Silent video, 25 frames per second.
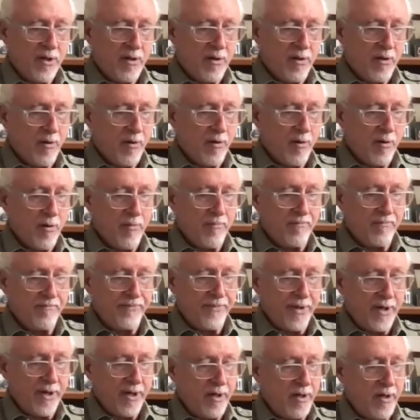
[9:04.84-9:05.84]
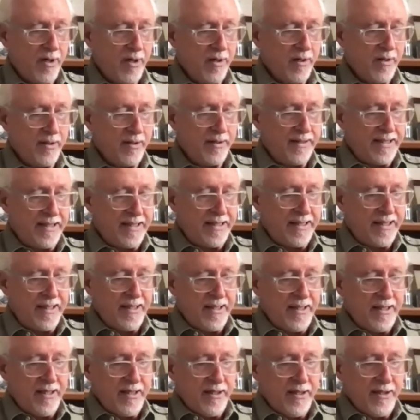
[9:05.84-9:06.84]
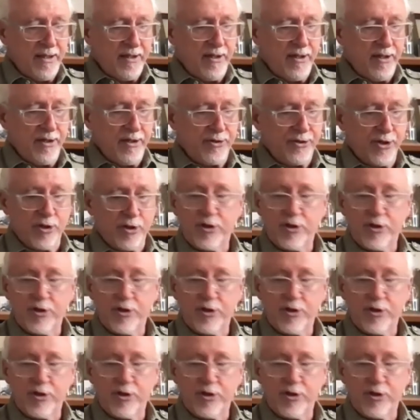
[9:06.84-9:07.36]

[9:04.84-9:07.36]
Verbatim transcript: Um, uh, there's a